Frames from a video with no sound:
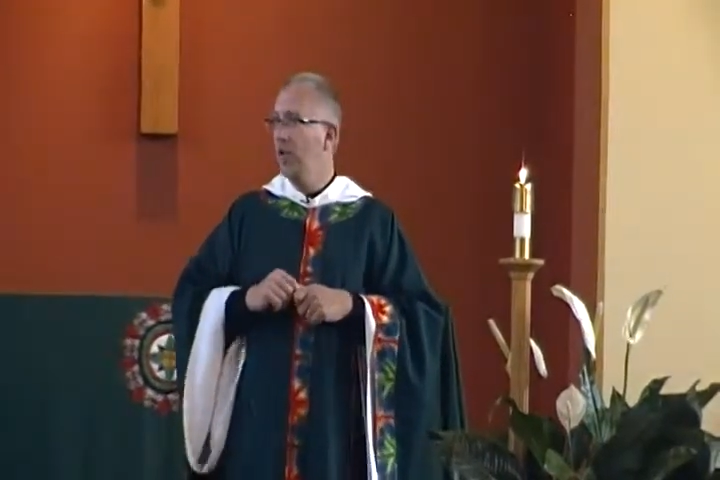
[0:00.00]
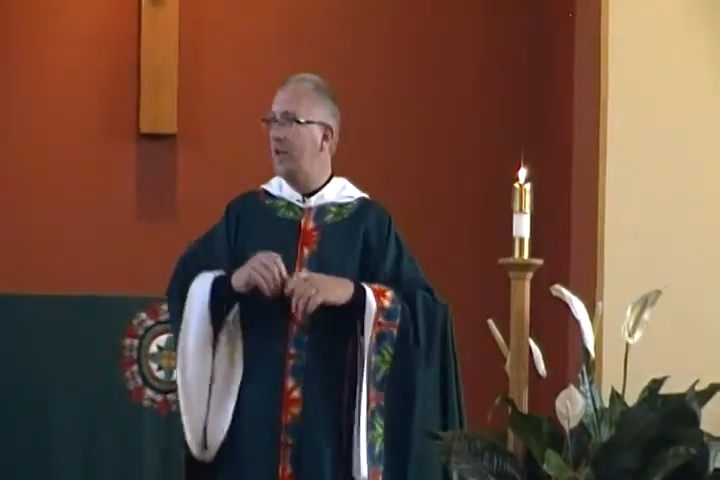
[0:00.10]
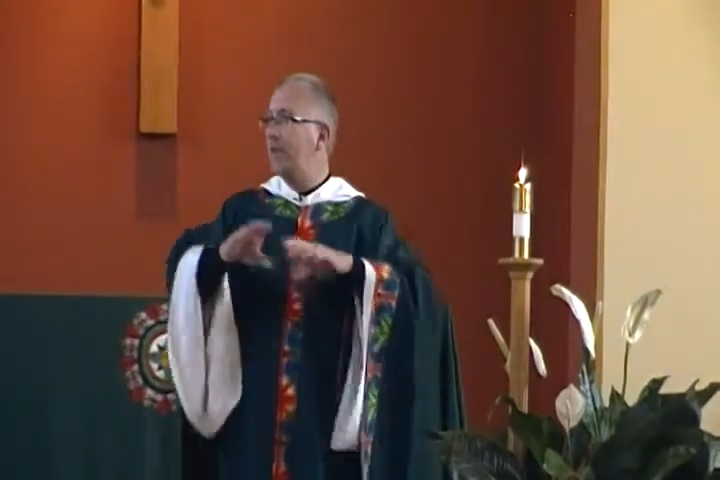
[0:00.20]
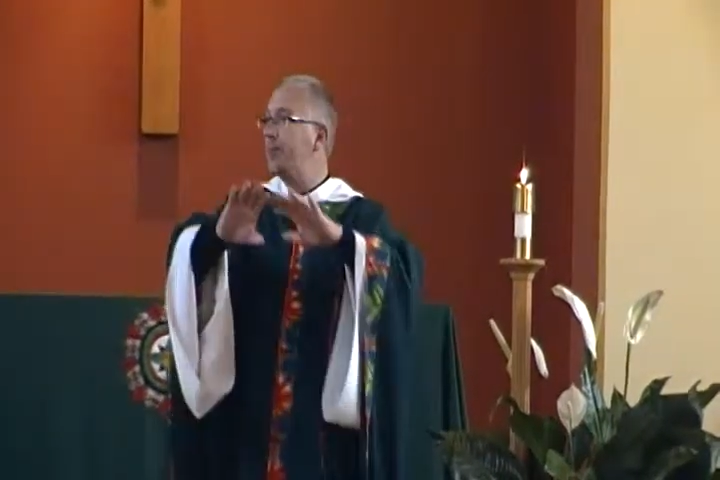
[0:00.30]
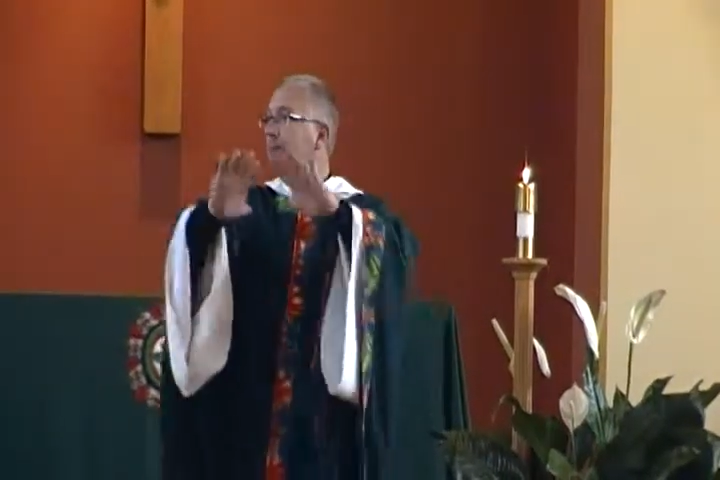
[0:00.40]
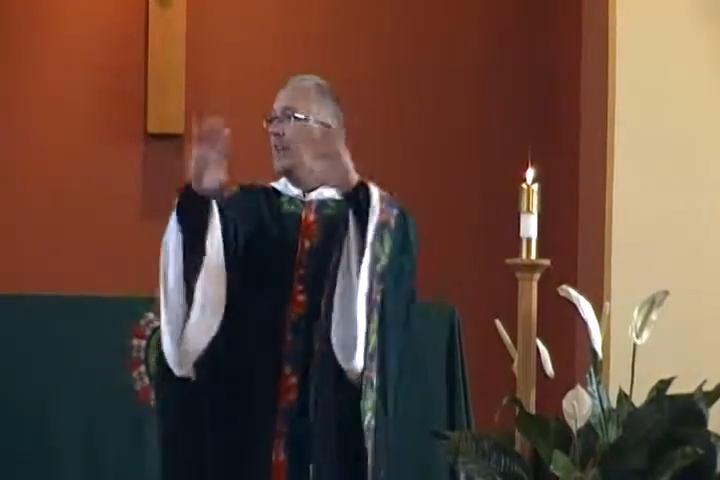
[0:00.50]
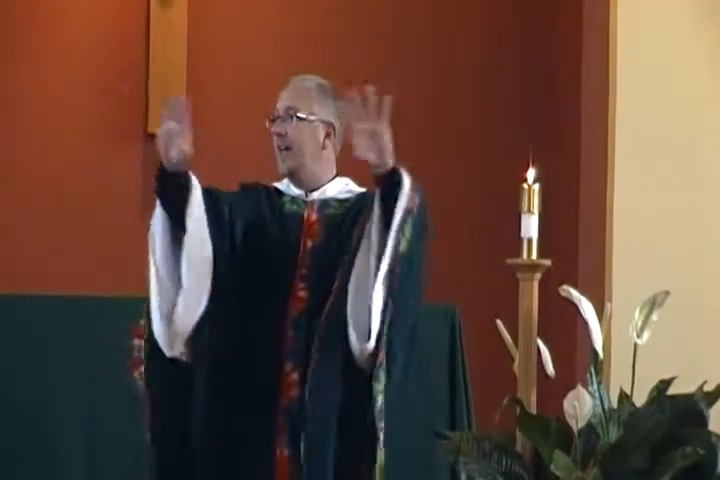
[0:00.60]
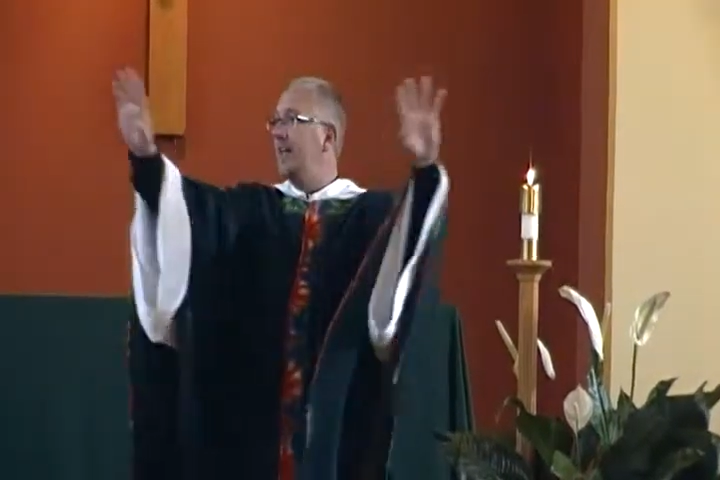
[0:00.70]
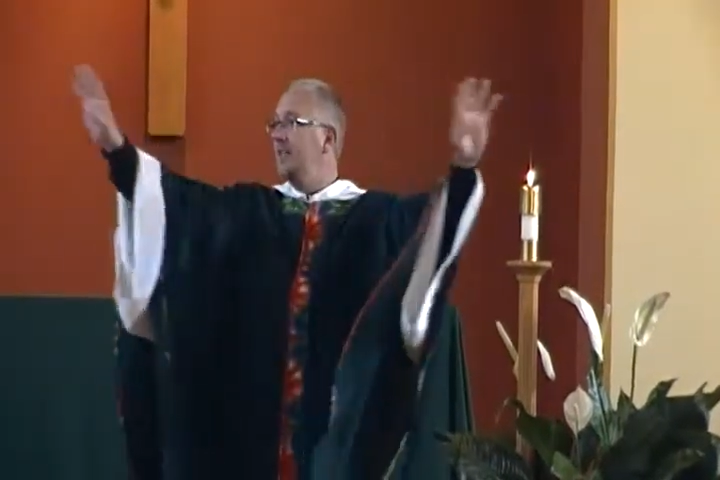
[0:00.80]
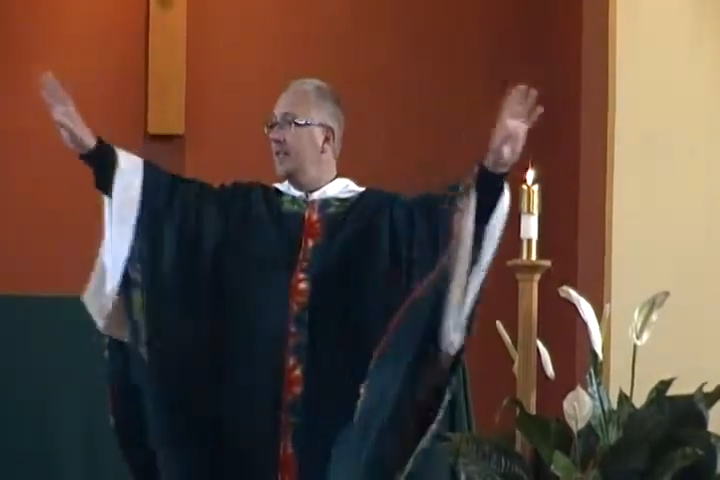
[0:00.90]
You know, we can
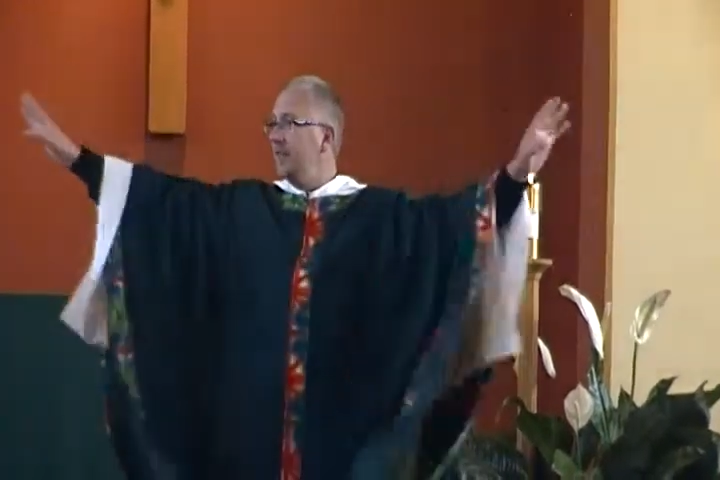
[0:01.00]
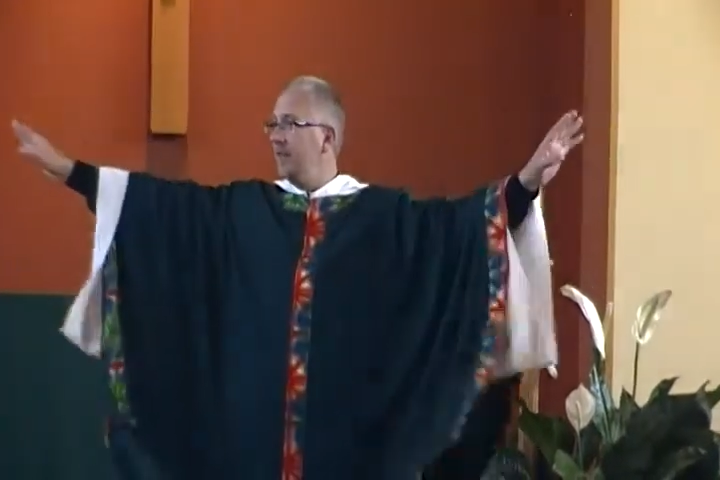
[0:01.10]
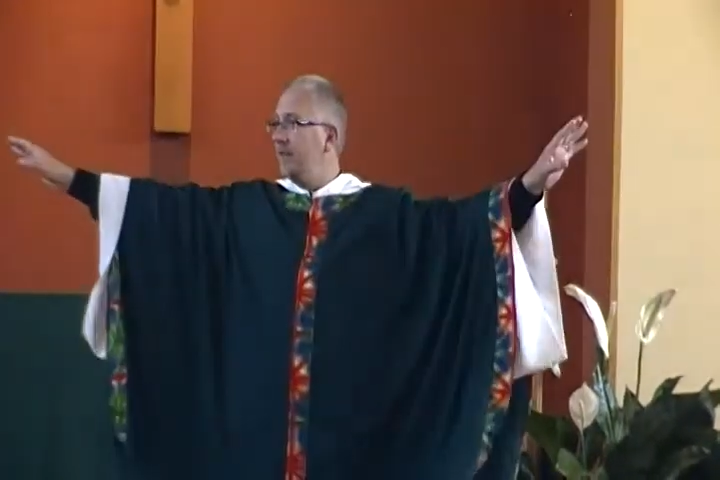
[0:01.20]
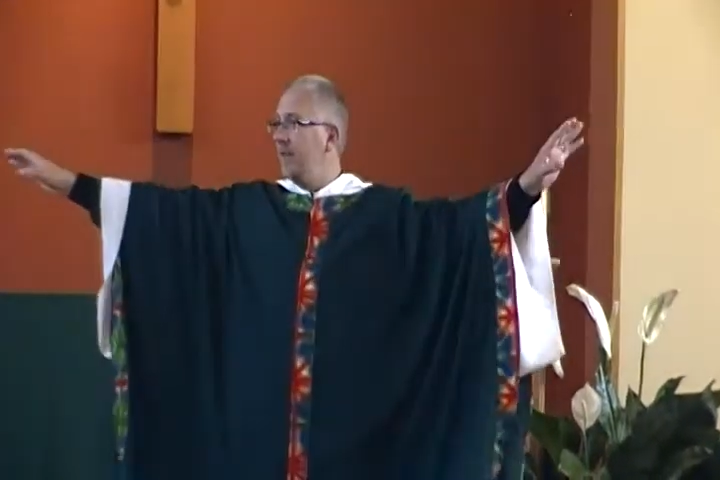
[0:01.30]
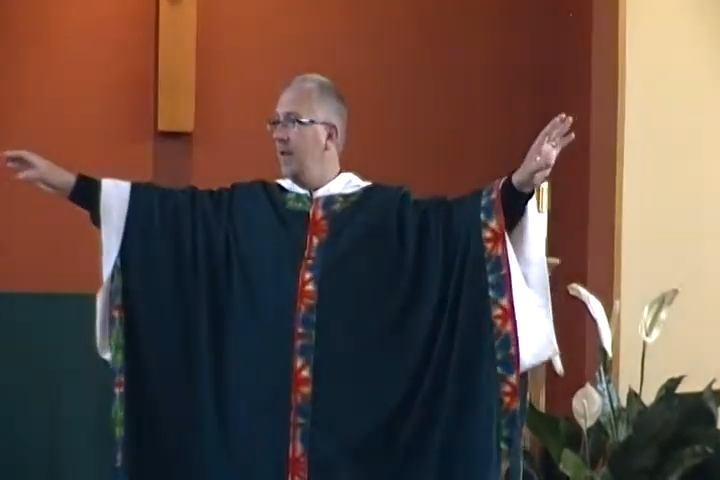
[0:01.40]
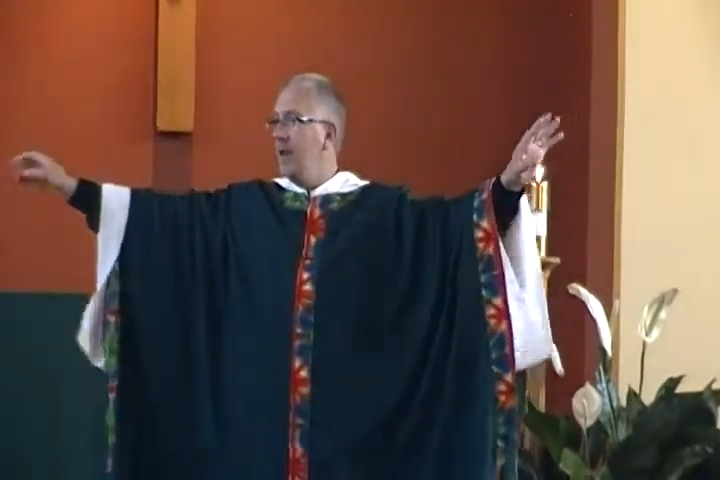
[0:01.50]
pretend,